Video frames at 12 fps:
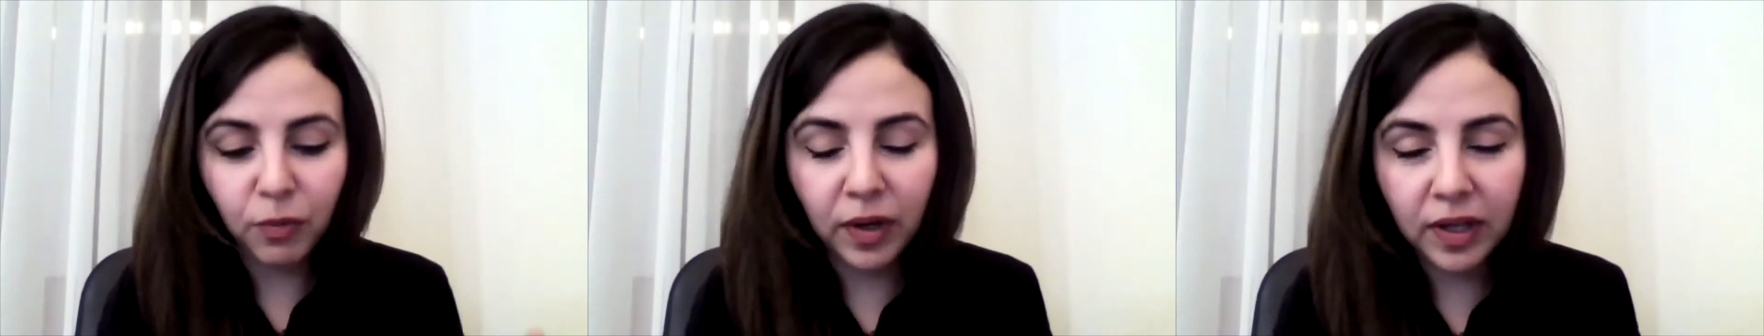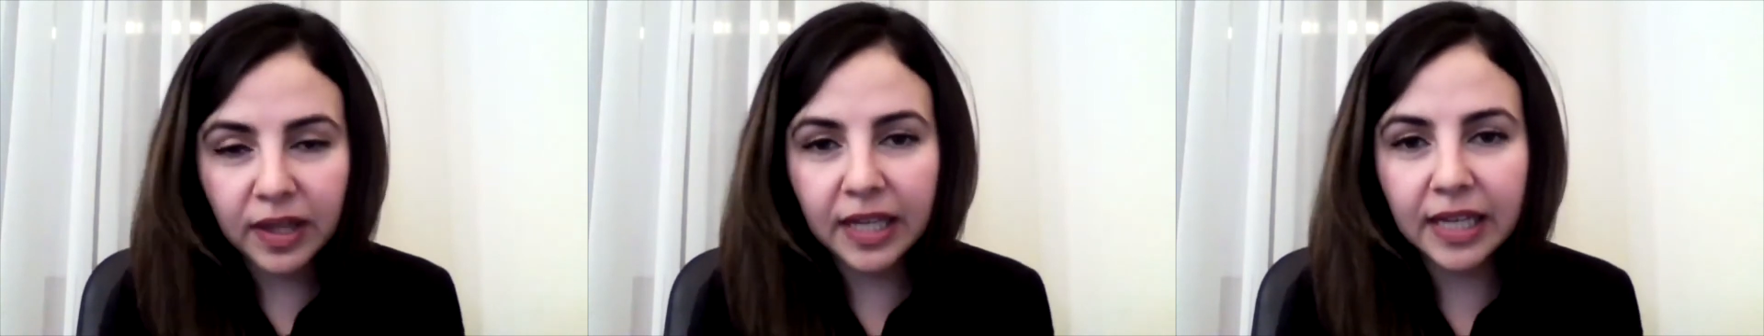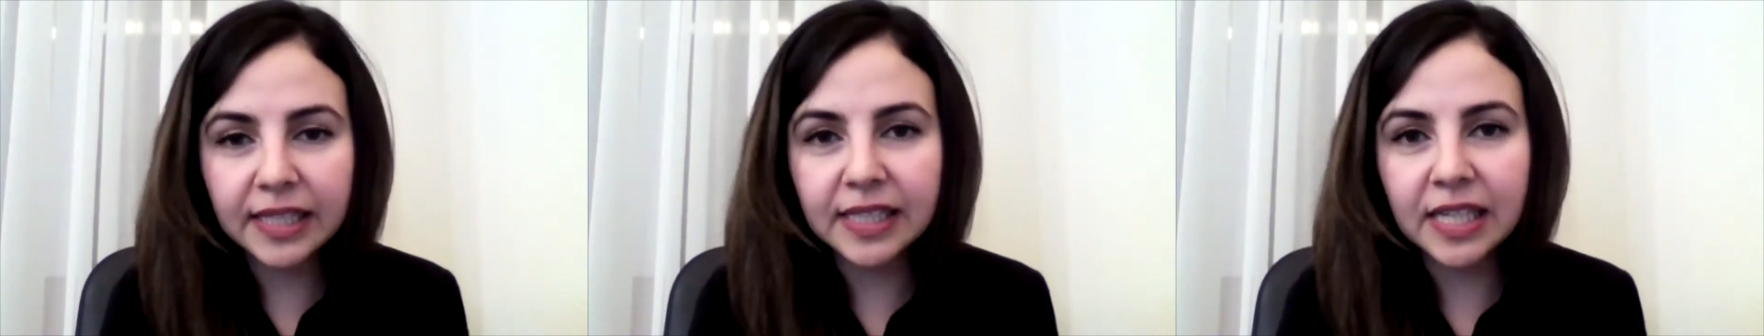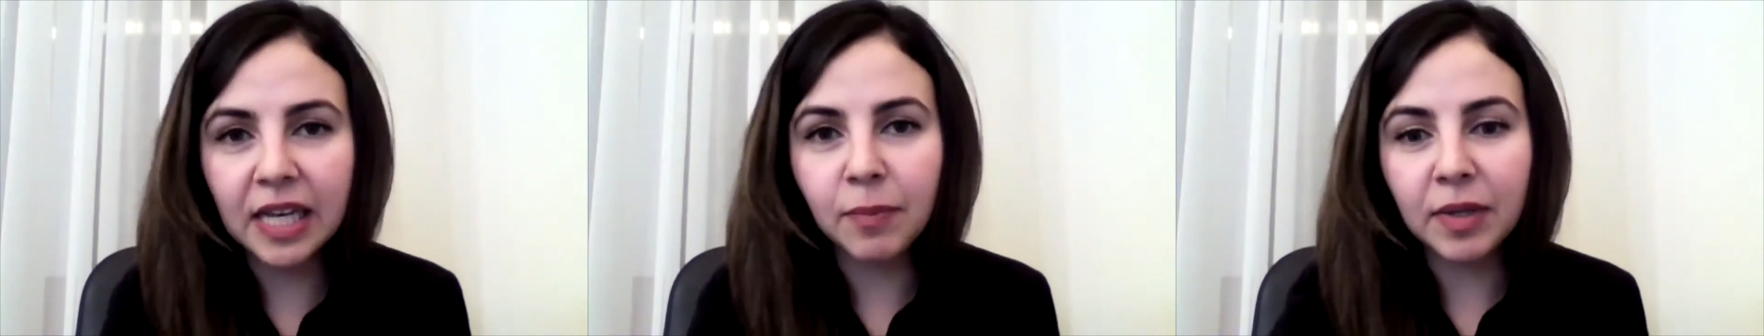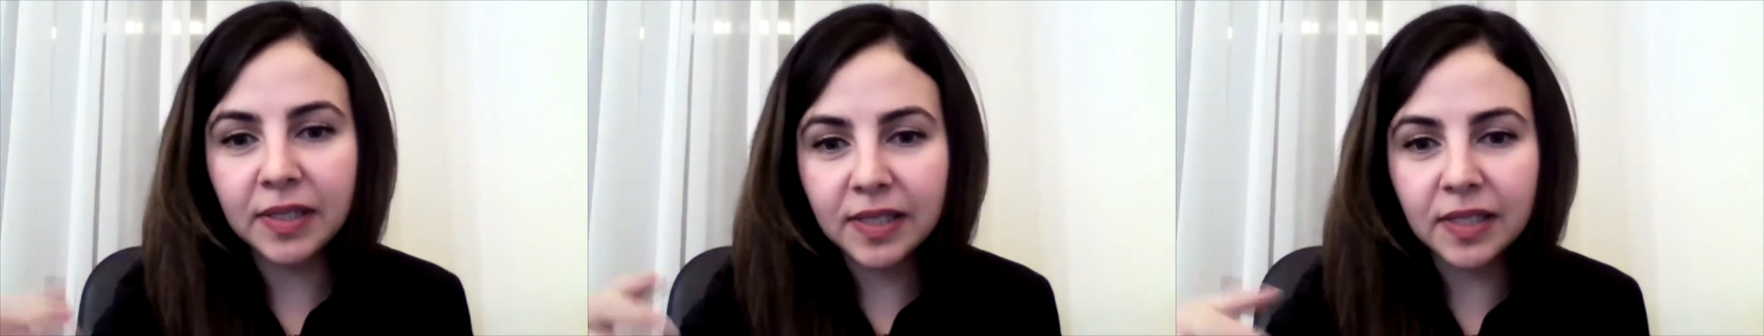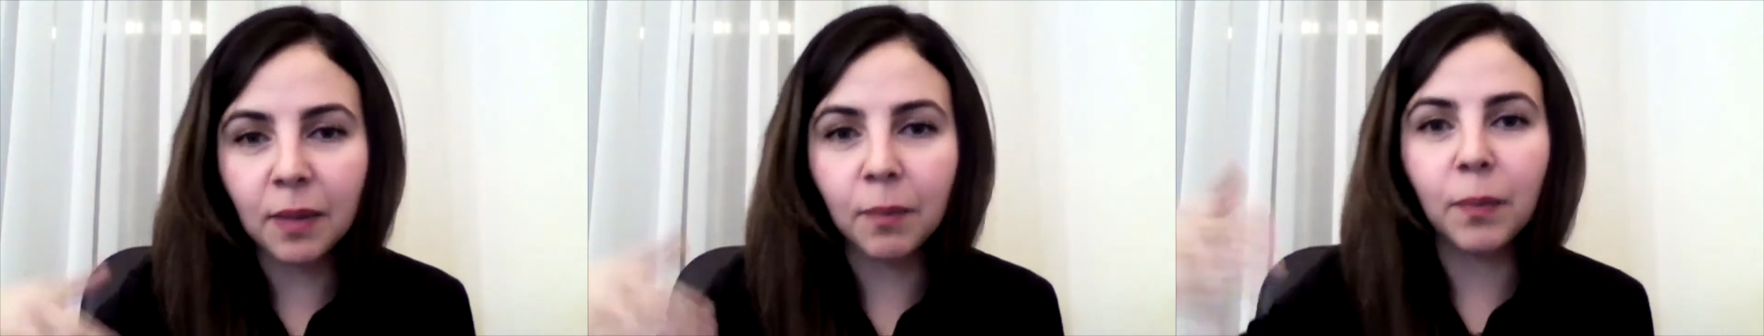if I finish,
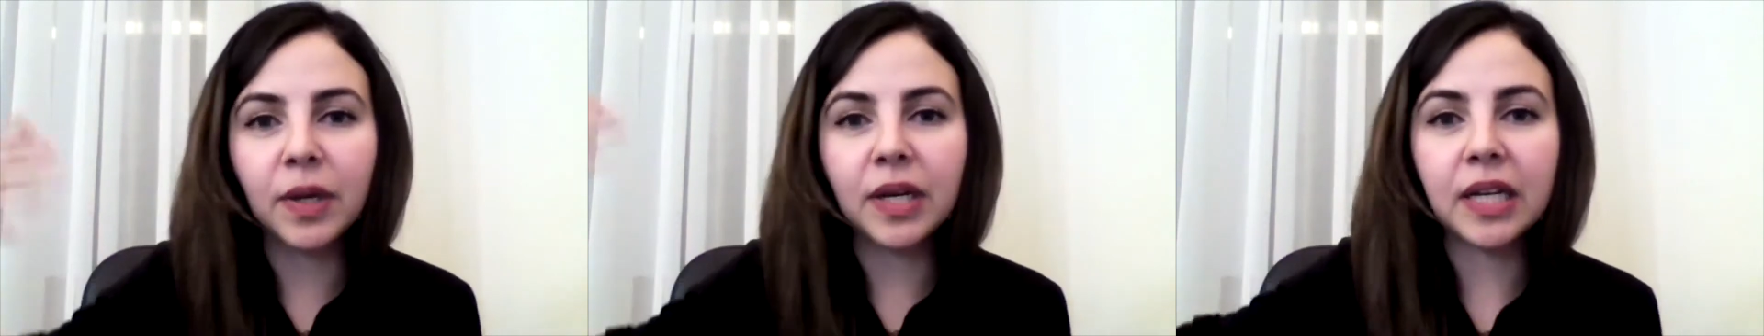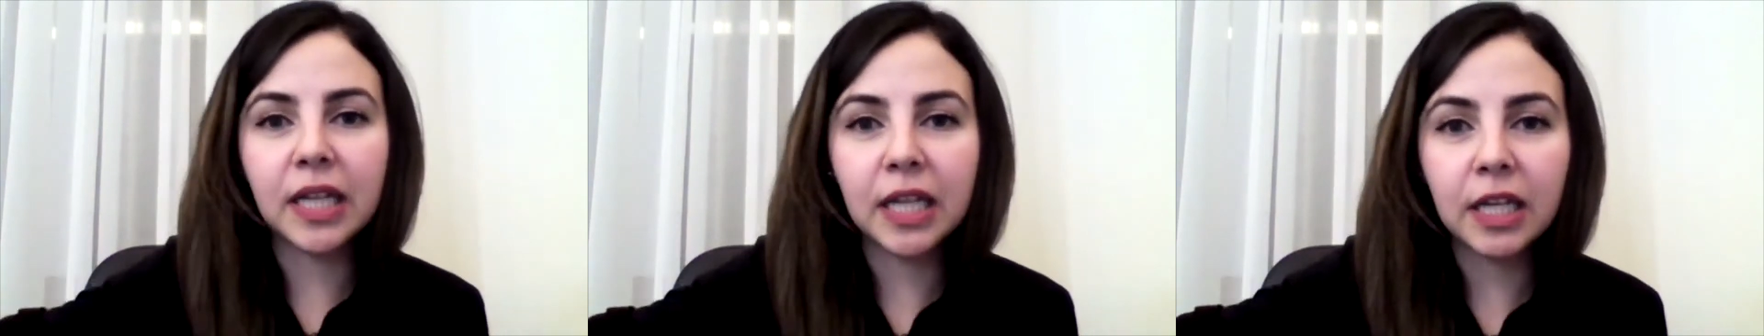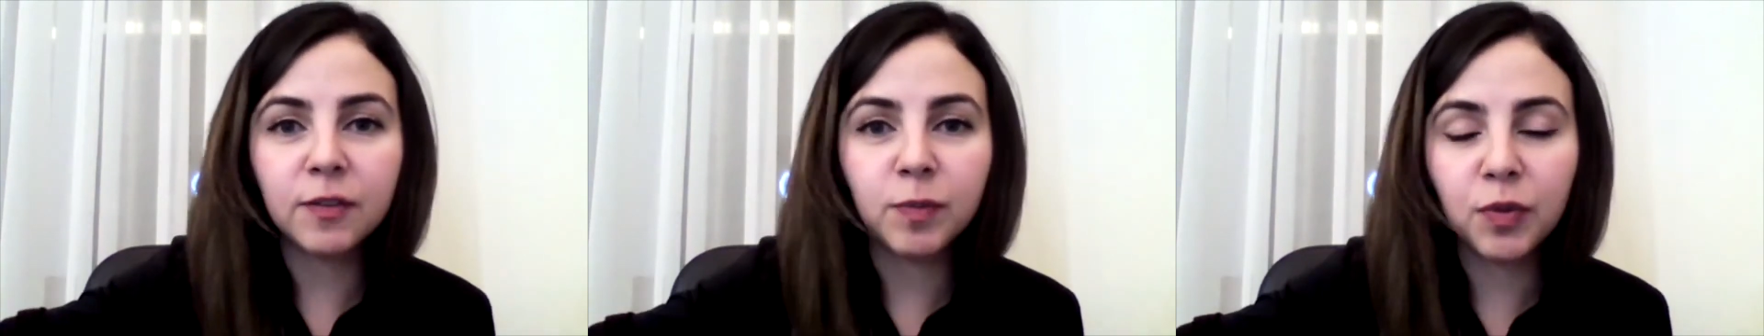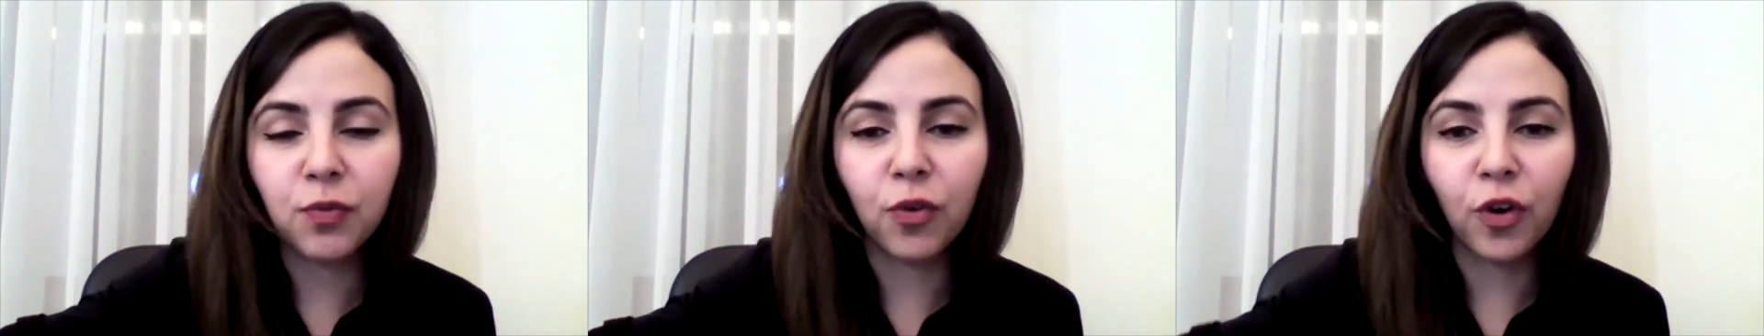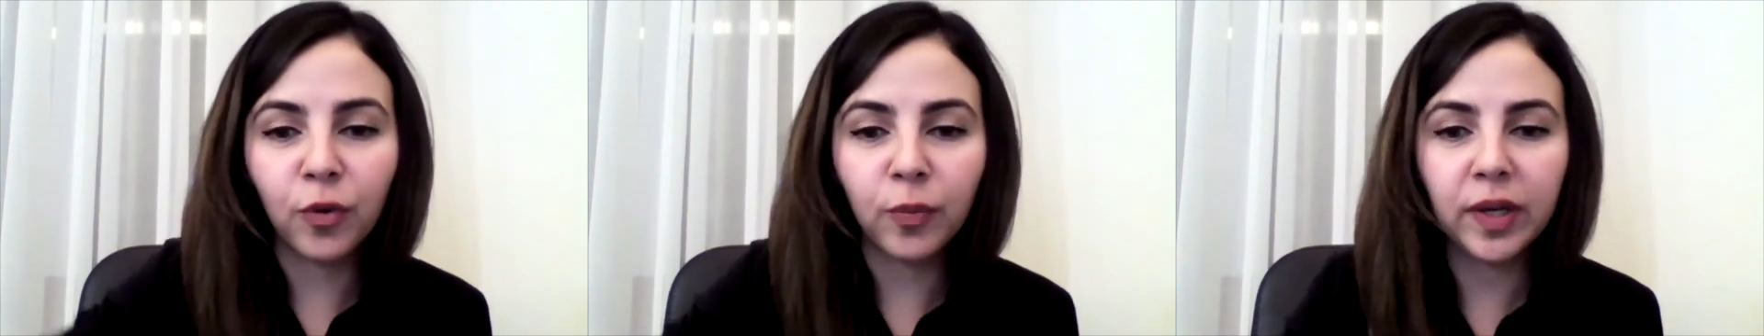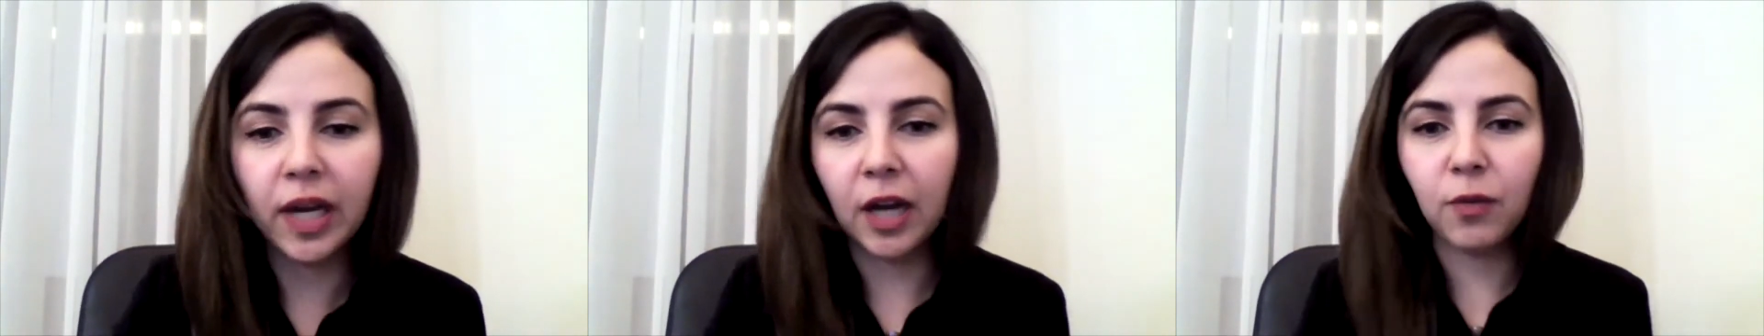if I write the exam and somebody
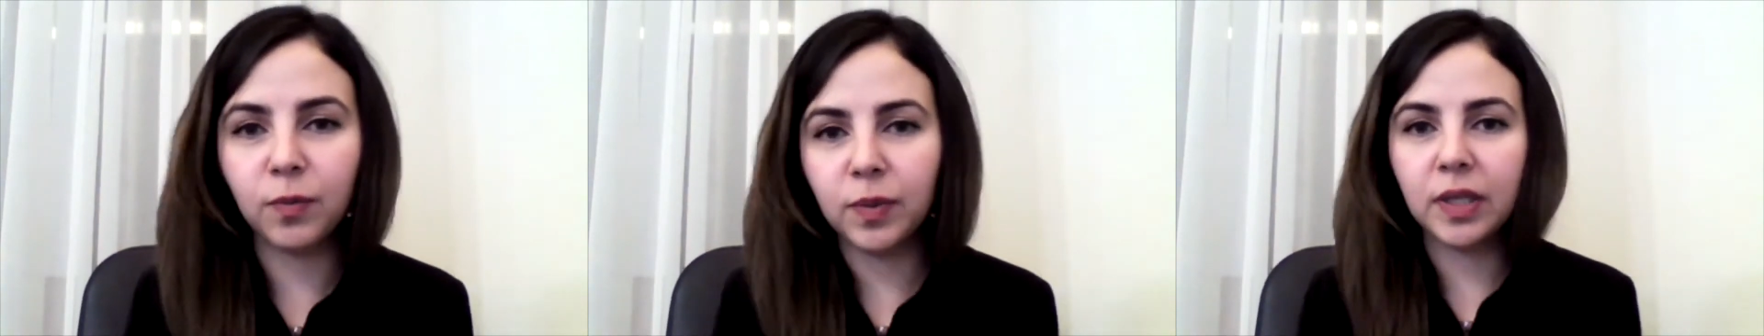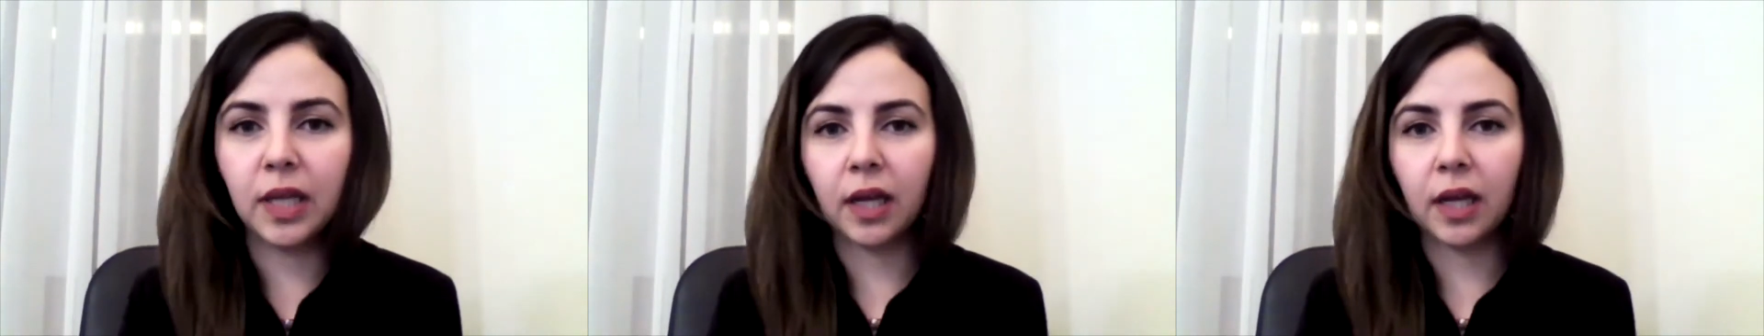leaves before me,